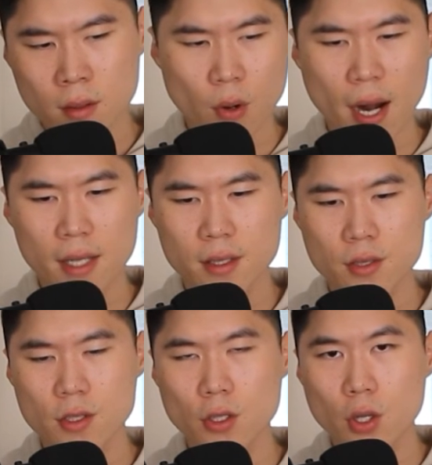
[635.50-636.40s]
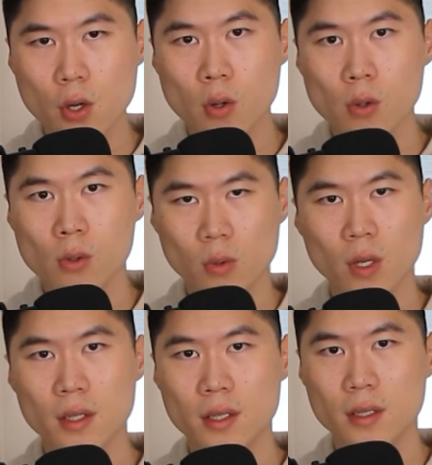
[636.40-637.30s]
practice to know
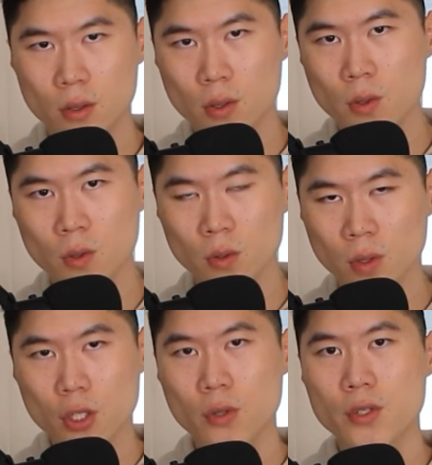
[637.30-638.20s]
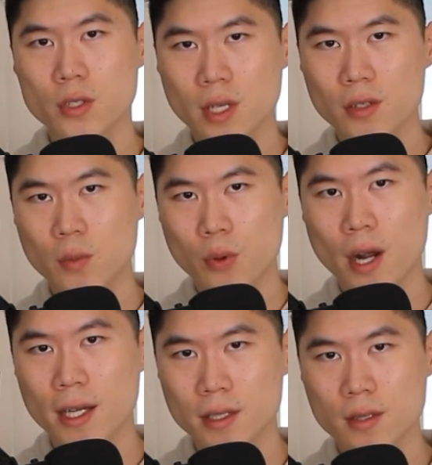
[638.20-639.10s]
what to do. There is another
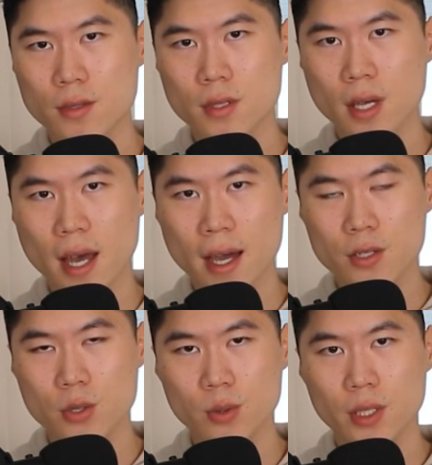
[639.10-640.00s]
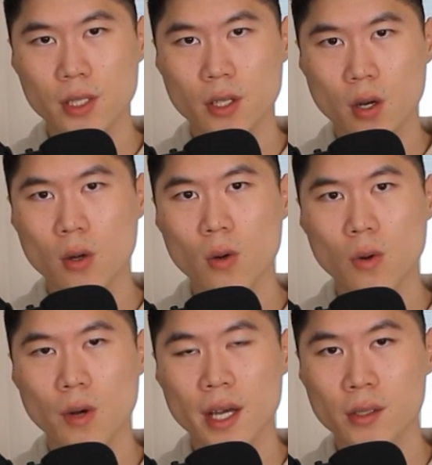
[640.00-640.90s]
practice to actually
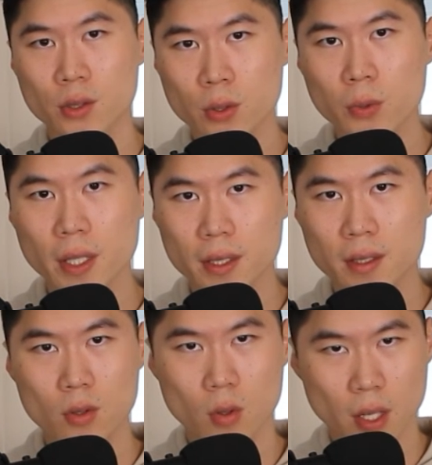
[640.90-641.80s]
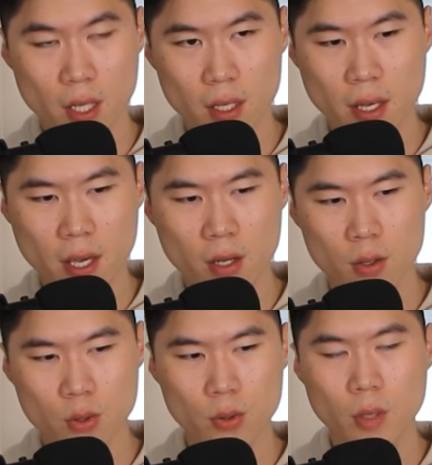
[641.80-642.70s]
go and do it, to
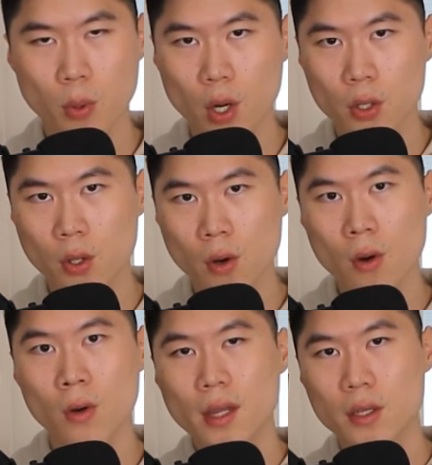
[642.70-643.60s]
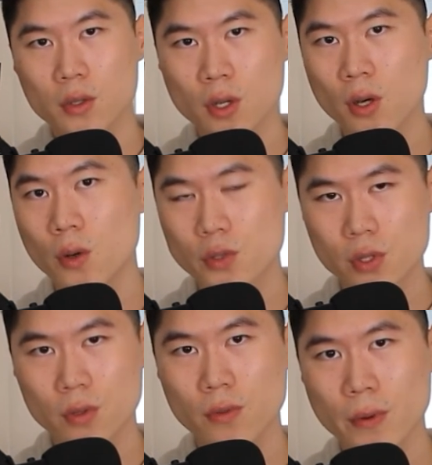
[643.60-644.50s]
adhere to the protocol that you know is
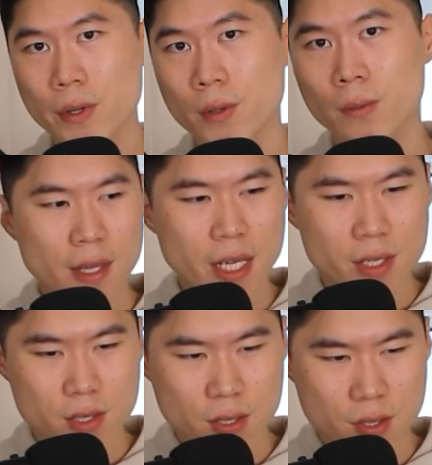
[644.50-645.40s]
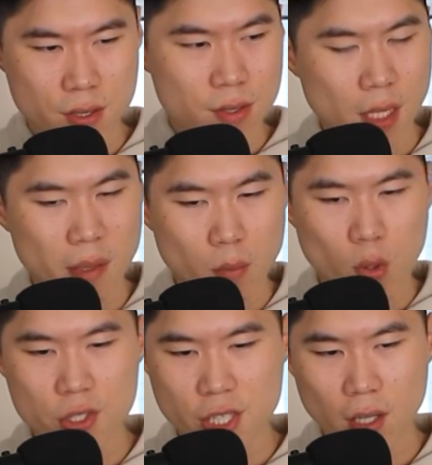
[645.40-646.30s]
good for you. And that's can be
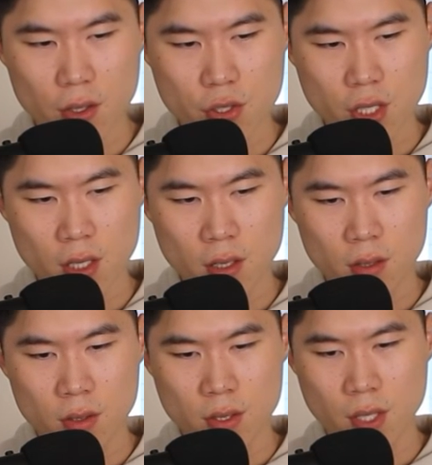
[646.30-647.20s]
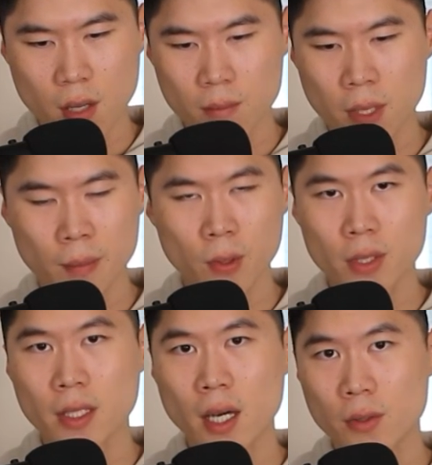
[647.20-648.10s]
more challenging to some people
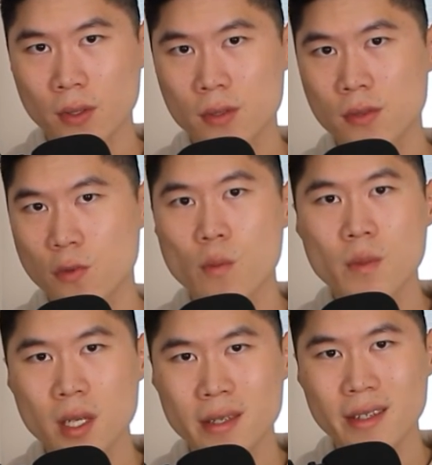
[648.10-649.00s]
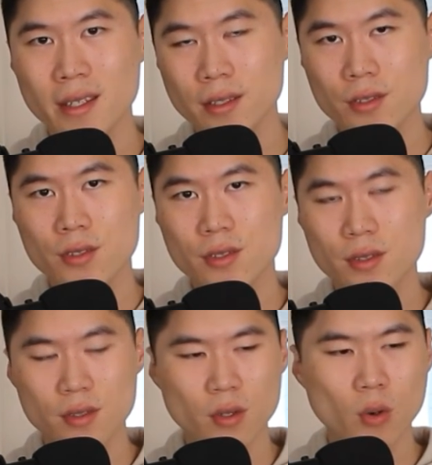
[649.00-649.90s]
than others. For me, it
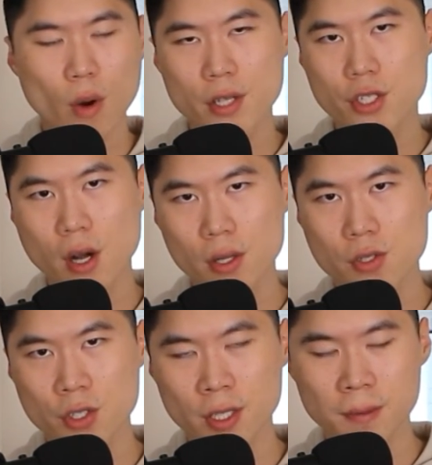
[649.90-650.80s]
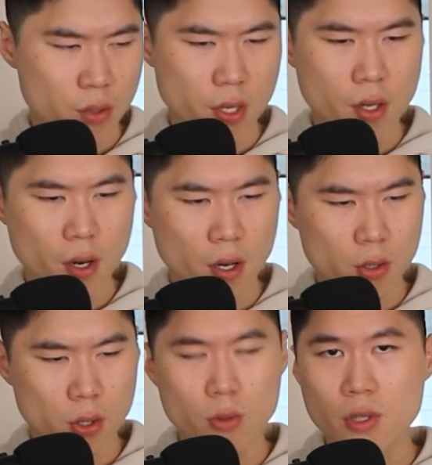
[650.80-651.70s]
is quite challenging. So here
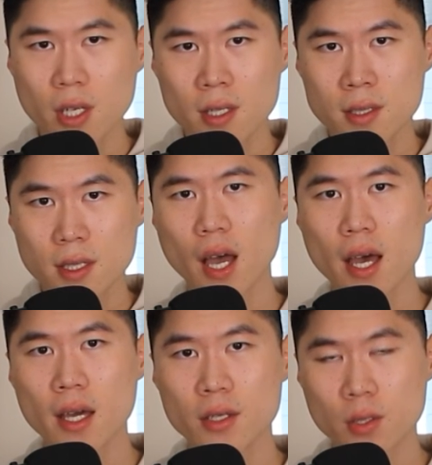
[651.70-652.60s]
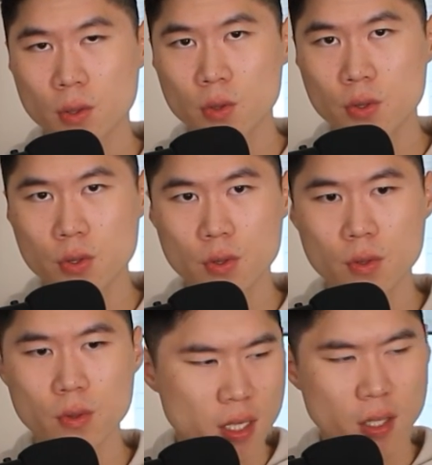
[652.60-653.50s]
are two things I use
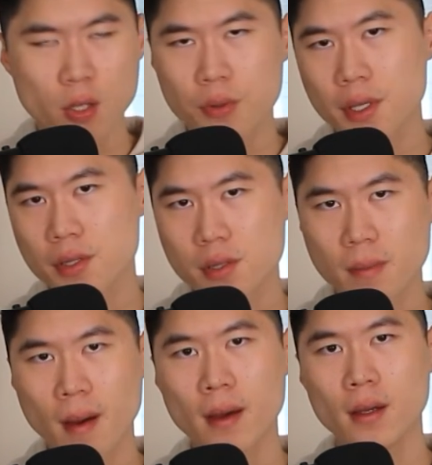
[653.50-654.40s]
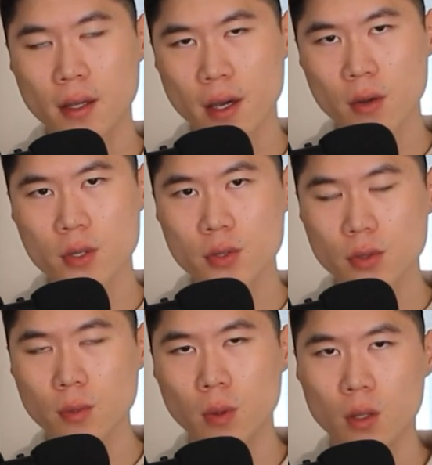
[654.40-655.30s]
to increase my adherence
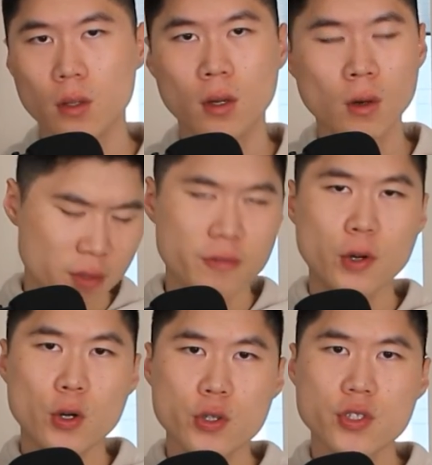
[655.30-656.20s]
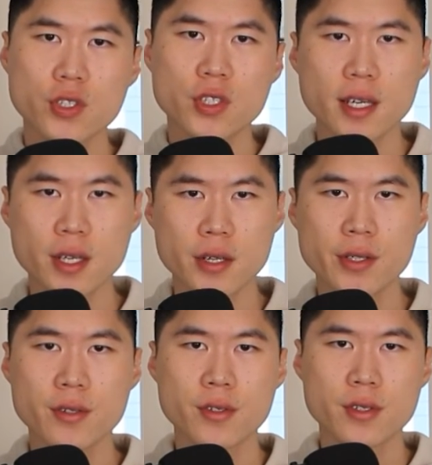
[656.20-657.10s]
to protocol. The first
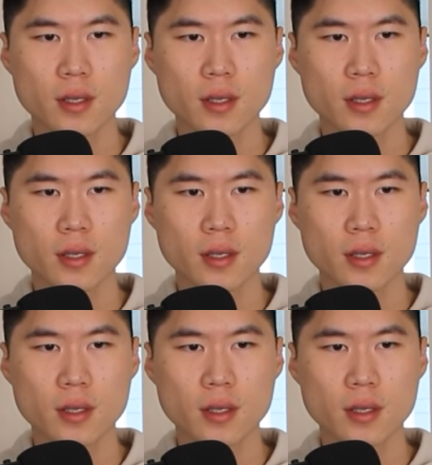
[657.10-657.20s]
is